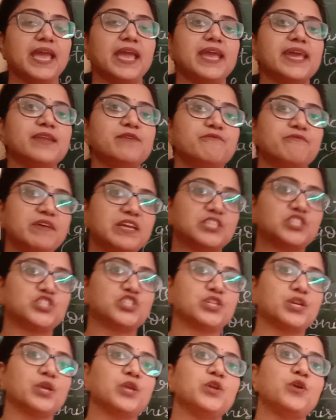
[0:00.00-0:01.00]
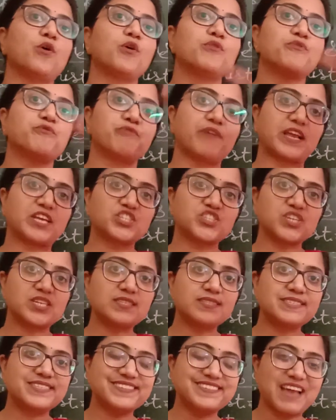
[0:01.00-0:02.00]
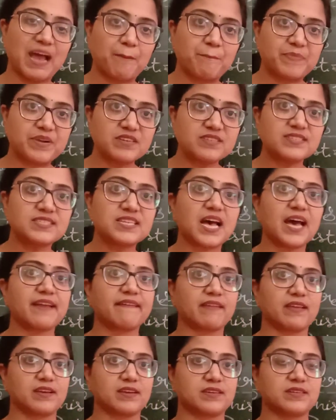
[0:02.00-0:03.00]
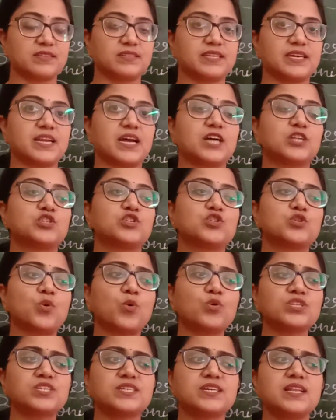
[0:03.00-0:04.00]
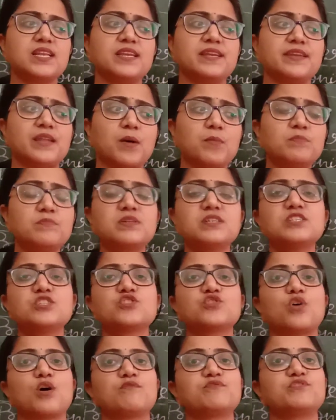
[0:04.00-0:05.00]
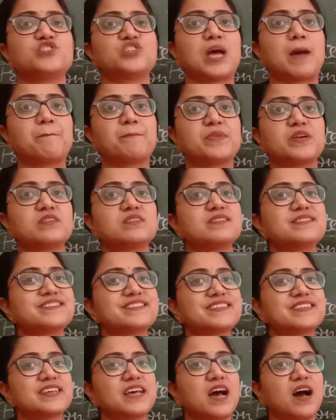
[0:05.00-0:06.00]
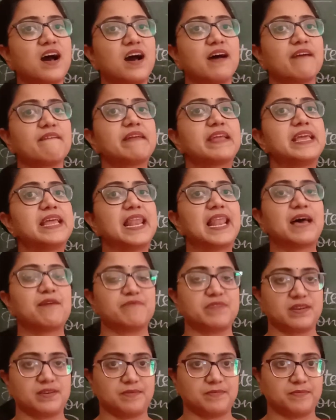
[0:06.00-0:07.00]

in which your fictions chapters are here, there are total numbers of chapters are 11.